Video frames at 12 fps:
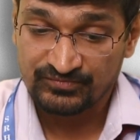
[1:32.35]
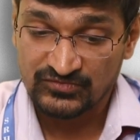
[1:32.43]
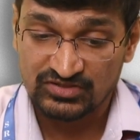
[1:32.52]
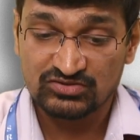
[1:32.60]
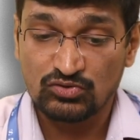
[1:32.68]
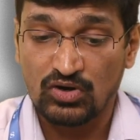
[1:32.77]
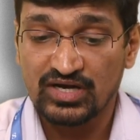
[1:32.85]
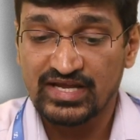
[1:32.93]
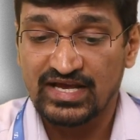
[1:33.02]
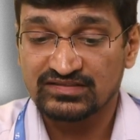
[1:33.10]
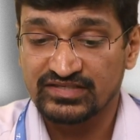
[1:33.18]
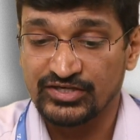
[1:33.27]
This is called
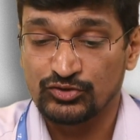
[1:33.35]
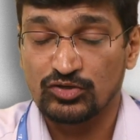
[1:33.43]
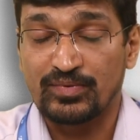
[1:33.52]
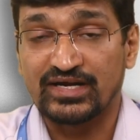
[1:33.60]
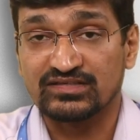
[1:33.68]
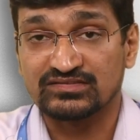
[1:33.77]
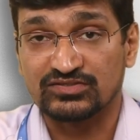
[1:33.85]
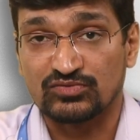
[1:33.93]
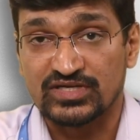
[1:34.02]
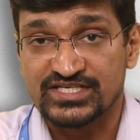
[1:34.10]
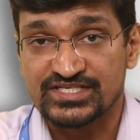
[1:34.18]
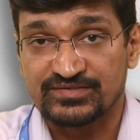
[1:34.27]
as enterohepatic
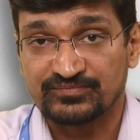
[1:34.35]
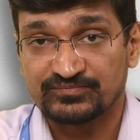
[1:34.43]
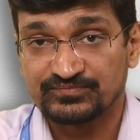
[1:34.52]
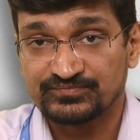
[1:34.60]
circulation.